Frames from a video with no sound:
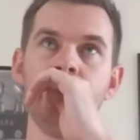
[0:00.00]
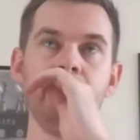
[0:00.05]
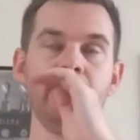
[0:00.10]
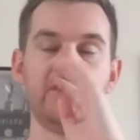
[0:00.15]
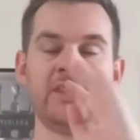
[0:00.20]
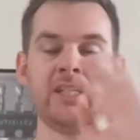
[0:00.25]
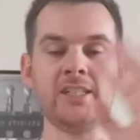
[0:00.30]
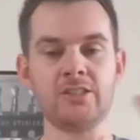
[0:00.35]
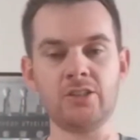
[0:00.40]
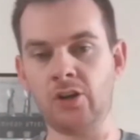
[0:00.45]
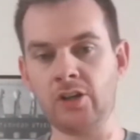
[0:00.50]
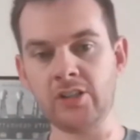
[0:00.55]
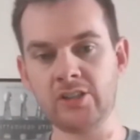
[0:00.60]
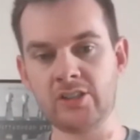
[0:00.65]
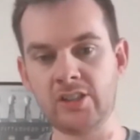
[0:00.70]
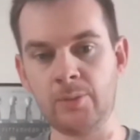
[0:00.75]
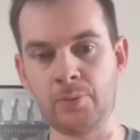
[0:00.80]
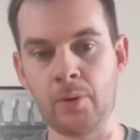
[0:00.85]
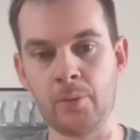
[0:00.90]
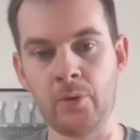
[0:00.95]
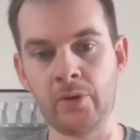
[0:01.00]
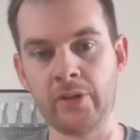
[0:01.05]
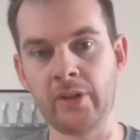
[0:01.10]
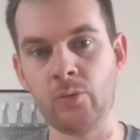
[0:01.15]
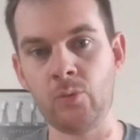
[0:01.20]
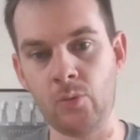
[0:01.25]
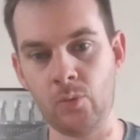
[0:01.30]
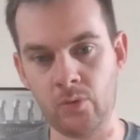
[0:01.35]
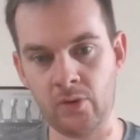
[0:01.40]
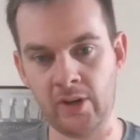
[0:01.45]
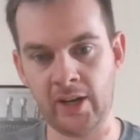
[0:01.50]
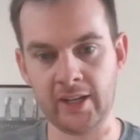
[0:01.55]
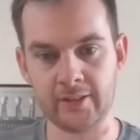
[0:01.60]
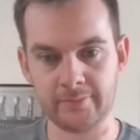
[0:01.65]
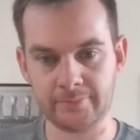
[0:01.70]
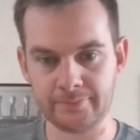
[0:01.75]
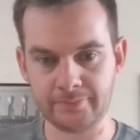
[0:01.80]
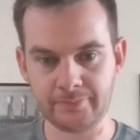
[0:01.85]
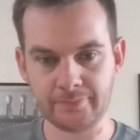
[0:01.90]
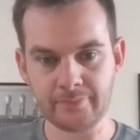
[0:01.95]
This is honestly probably one of the, like,
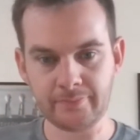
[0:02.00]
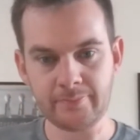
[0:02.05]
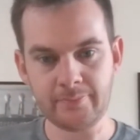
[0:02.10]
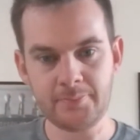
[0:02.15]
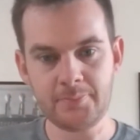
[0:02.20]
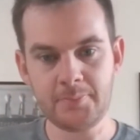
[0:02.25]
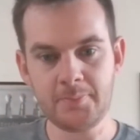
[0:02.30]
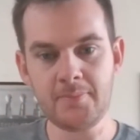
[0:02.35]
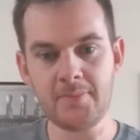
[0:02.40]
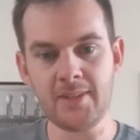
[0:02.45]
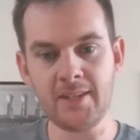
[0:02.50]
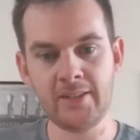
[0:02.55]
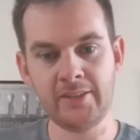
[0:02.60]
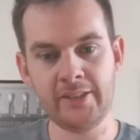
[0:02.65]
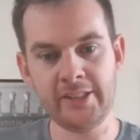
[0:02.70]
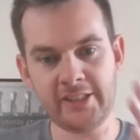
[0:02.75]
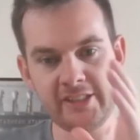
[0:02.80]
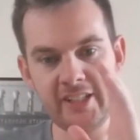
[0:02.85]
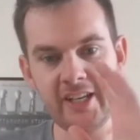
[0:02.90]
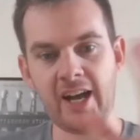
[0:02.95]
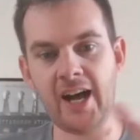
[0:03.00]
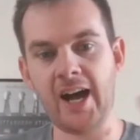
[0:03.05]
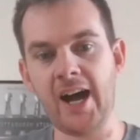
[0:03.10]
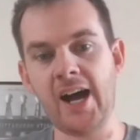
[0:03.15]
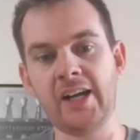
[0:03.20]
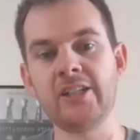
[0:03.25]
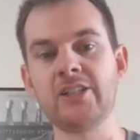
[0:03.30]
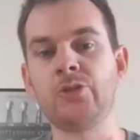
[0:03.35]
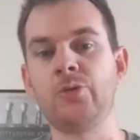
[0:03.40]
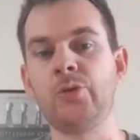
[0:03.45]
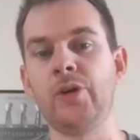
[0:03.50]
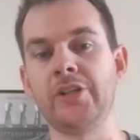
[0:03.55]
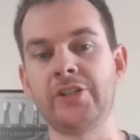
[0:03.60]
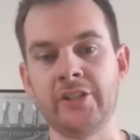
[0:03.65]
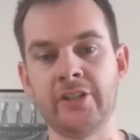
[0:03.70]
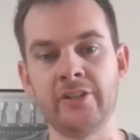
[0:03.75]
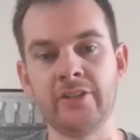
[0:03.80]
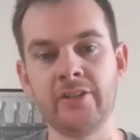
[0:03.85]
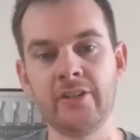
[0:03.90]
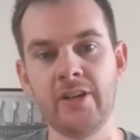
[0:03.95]
this is the hardest
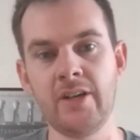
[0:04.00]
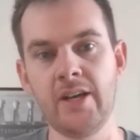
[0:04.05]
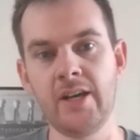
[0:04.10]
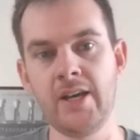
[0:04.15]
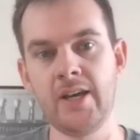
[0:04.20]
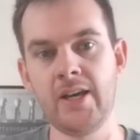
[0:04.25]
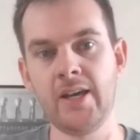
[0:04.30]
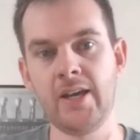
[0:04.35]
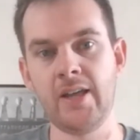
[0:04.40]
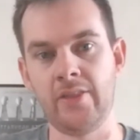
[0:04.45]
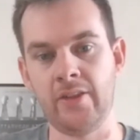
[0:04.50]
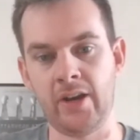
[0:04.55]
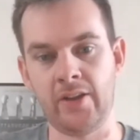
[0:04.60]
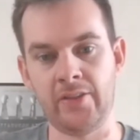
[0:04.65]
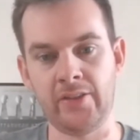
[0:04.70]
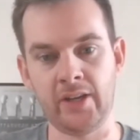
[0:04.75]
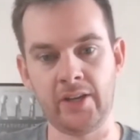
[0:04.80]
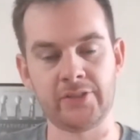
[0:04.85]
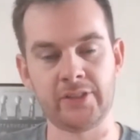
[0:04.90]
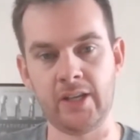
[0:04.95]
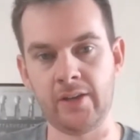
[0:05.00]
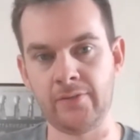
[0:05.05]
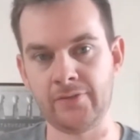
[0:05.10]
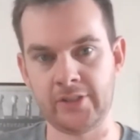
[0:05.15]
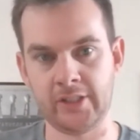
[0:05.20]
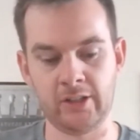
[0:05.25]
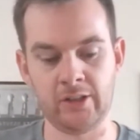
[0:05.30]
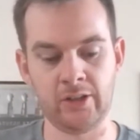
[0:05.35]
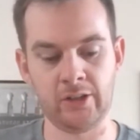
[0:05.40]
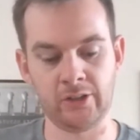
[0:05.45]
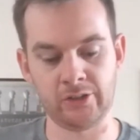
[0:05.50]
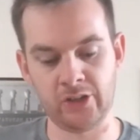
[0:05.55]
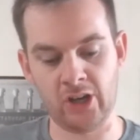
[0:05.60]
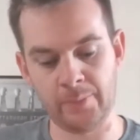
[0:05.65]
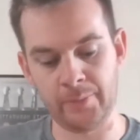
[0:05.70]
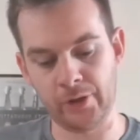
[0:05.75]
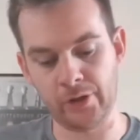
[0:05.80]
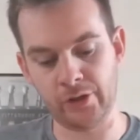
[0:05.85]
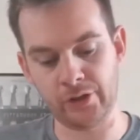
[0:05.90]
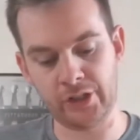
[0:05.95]
question that I think I've, I've seen in a long time
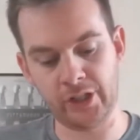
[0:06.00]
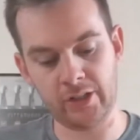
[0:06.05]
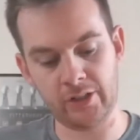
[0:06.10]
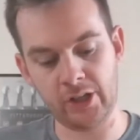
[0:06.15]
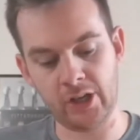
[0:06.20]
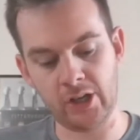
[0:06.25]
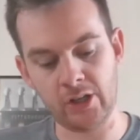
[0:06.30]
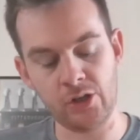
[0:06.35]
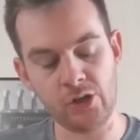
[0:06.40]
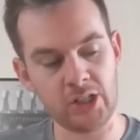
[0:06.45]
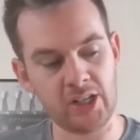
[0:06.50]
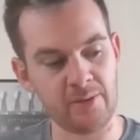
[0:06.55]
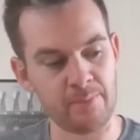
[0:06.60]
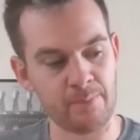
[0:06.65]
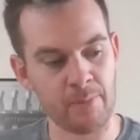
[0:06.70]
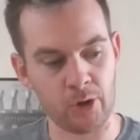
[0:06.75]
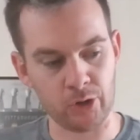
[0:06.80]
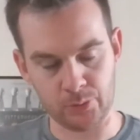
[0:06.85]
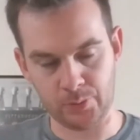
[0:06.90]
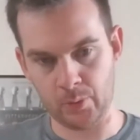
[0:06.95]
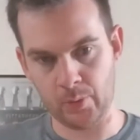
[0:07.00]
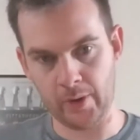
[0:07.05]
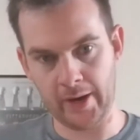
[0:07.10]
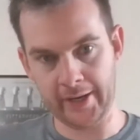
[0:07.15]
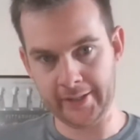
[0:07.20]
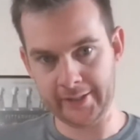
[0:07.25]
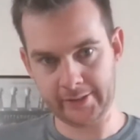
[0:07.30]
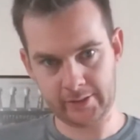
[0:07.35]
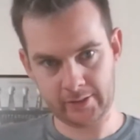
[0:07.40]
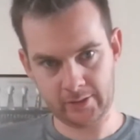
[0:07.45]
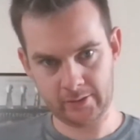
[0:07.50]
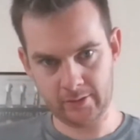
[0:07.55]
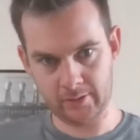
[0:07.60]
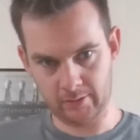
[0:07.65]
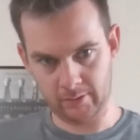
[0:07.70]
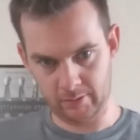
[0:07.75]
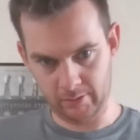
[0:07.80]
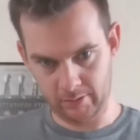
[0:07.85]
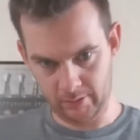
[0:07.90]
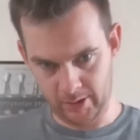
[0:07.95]
because you, you can look at it multiple ways,
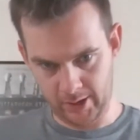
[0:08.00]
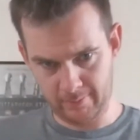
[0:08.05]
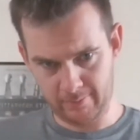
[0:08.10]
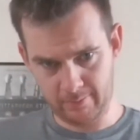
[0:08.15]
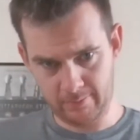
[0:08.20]
right?